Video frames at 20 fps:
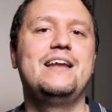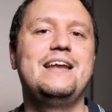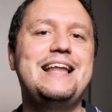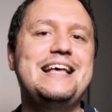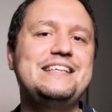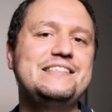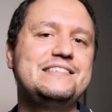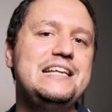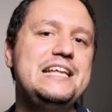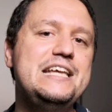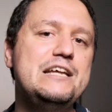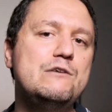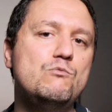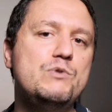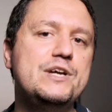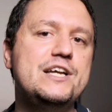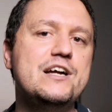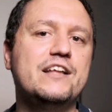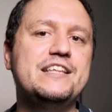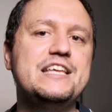Lastly,
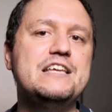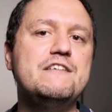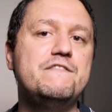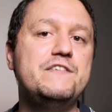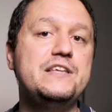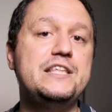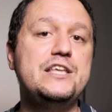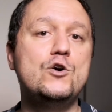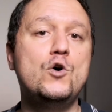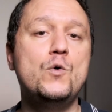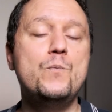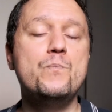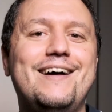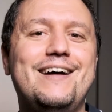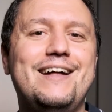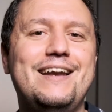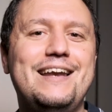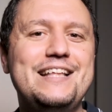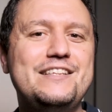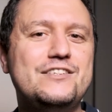regarding video,
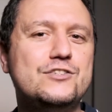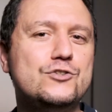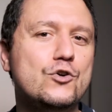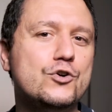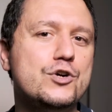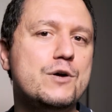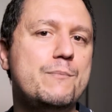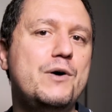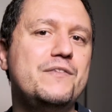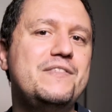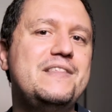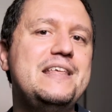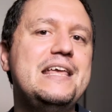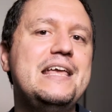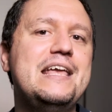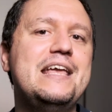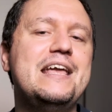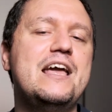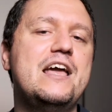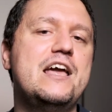let's talk about
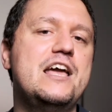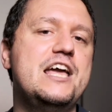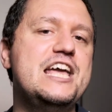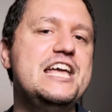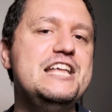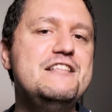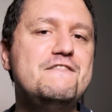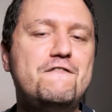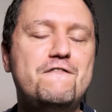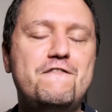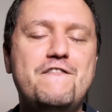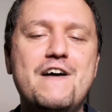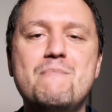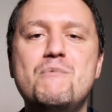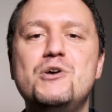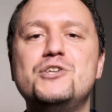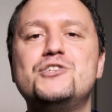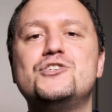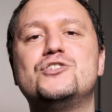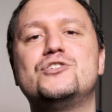the
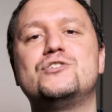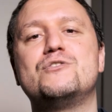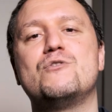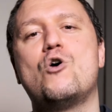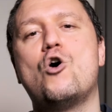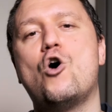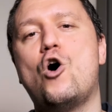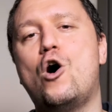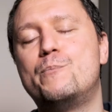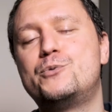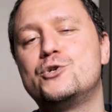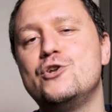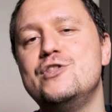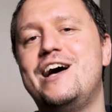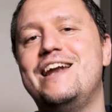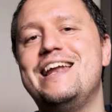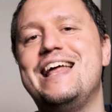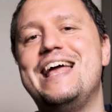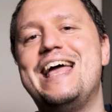infamous optional